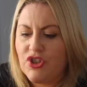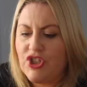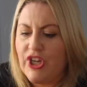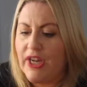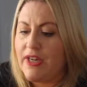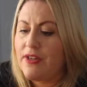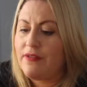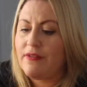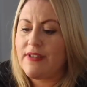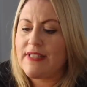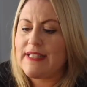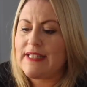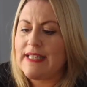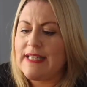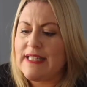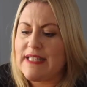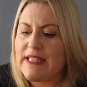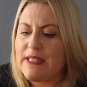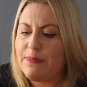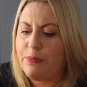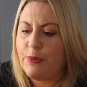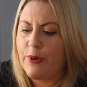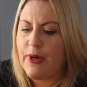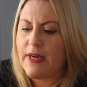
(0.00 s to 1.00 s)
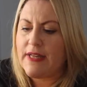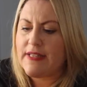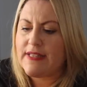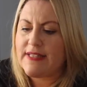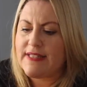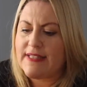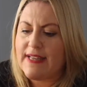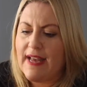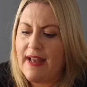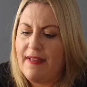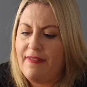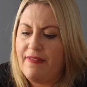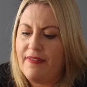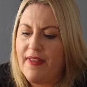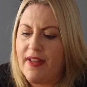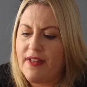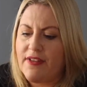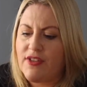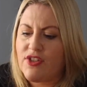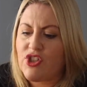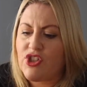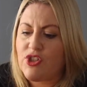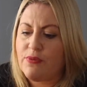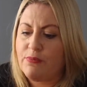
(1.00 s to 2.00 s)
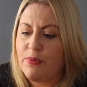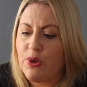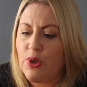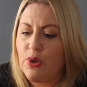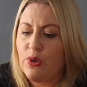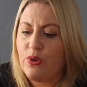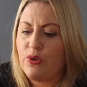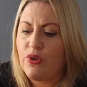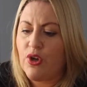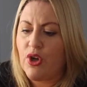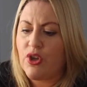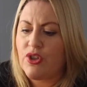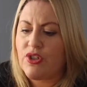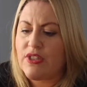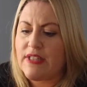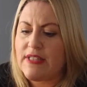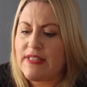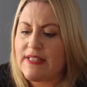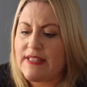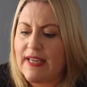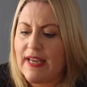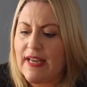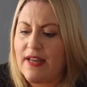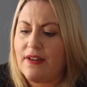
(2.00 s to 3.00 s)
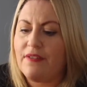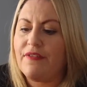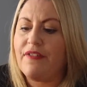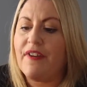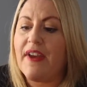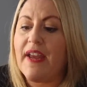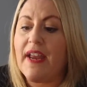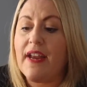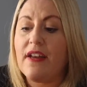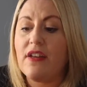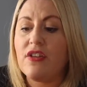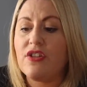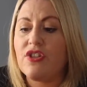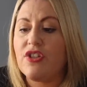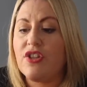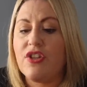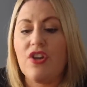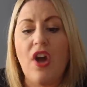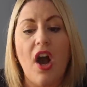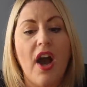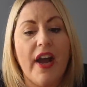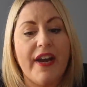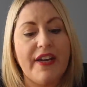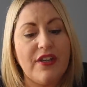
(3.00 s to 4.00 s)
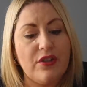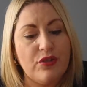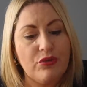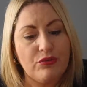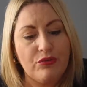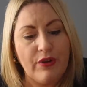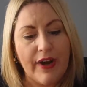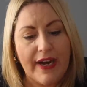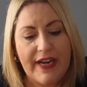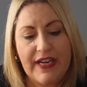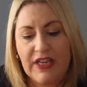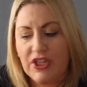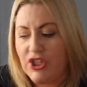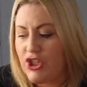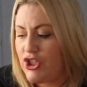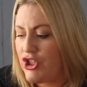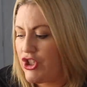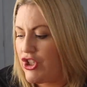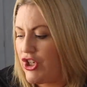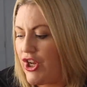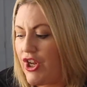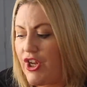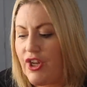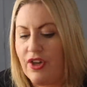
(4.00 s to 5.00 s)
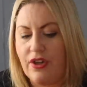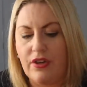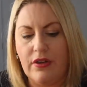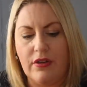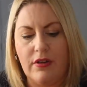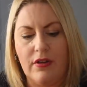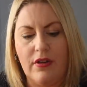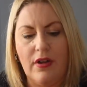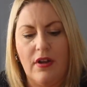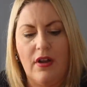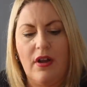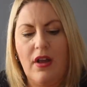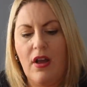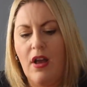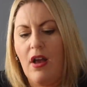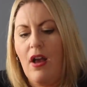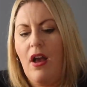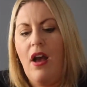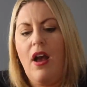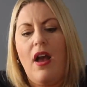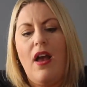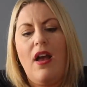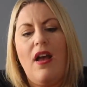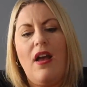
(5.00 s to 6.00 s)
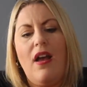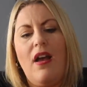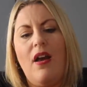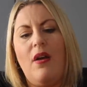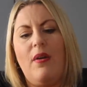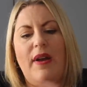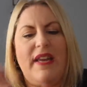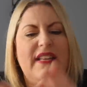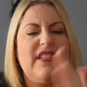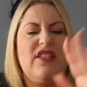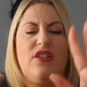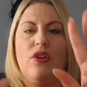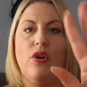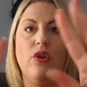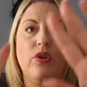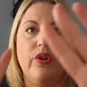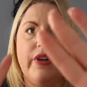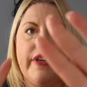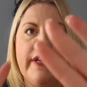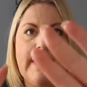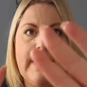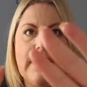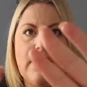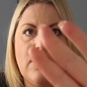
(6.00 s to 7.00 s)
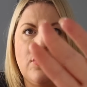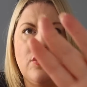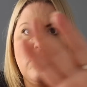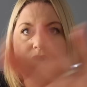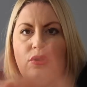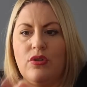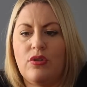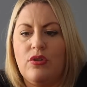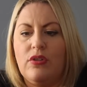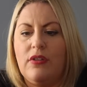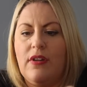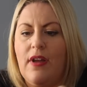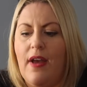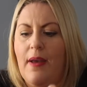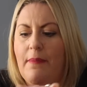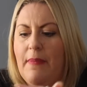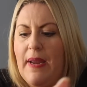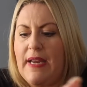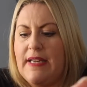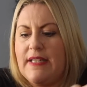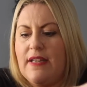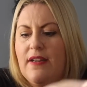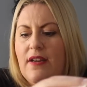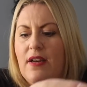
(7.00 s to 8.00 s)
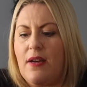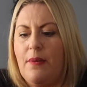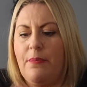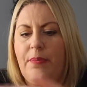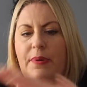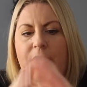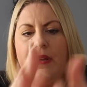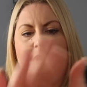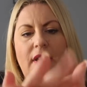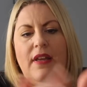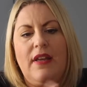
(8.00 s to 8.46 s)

Generously spritz and then smooth onto skin for instant hydration. Oh, it's not oily at all. I made it up.